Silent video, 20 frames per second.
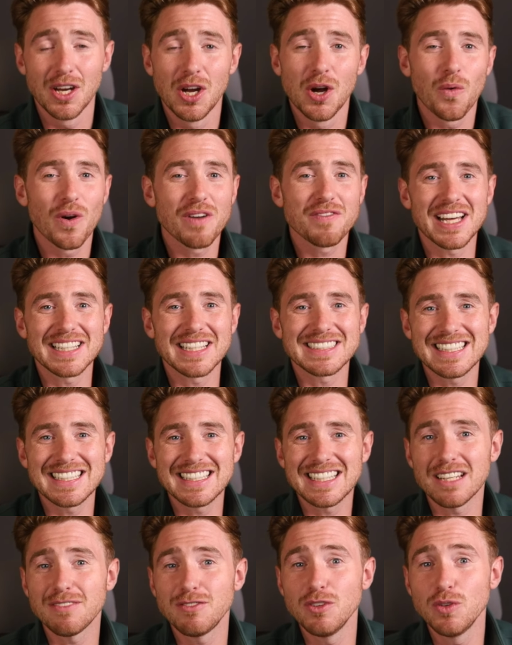With that said,
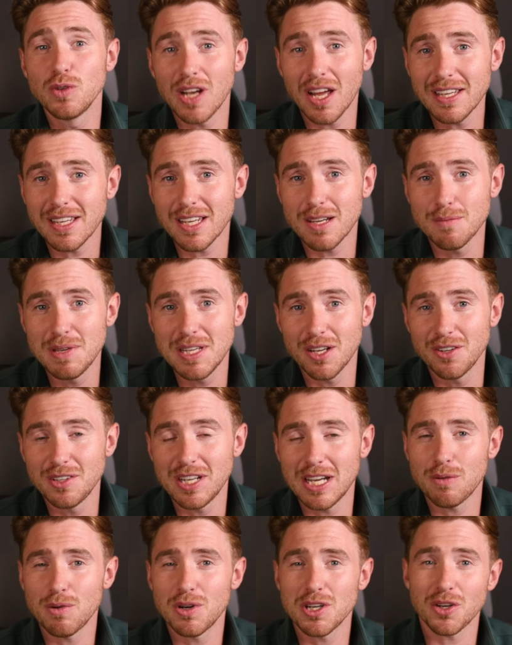if you like Camino
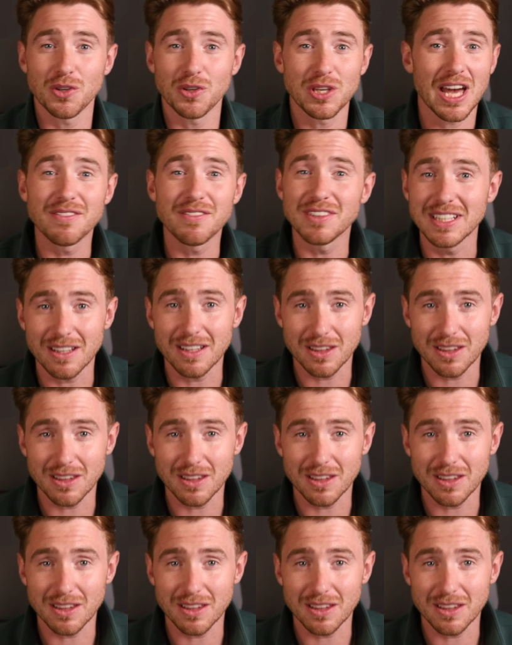Network or you have any